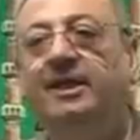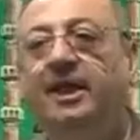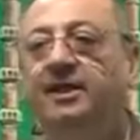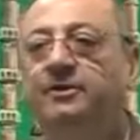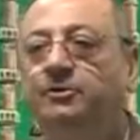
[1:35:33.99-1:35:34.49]

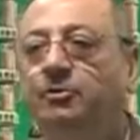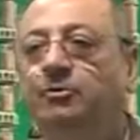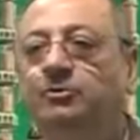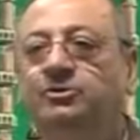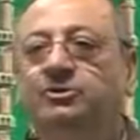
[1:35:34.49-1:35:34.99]
and
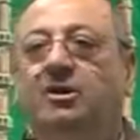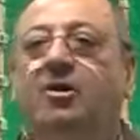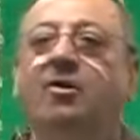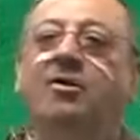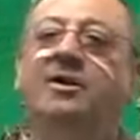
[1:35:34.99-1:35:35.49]
used
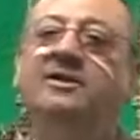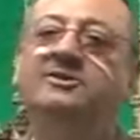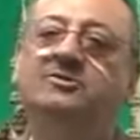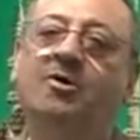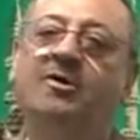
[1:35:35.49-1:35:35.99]
all
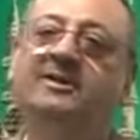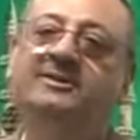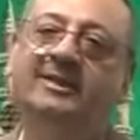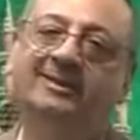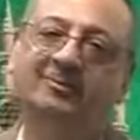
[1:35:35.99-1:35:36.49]
his knowledge
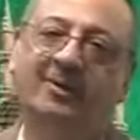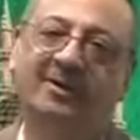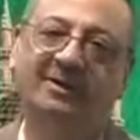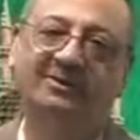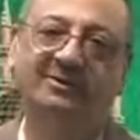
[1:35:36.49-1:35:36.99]
and
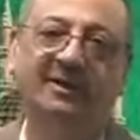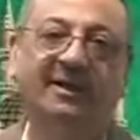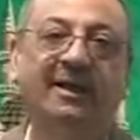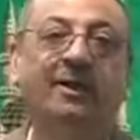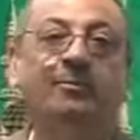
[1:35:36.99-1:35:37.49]
expertise
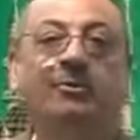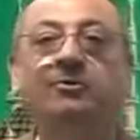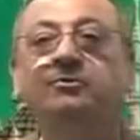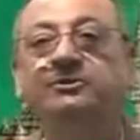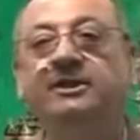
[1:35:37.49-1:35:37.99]
in
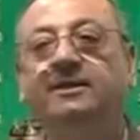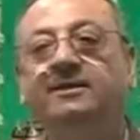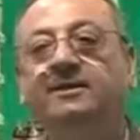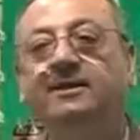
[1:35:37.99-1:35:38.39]
producing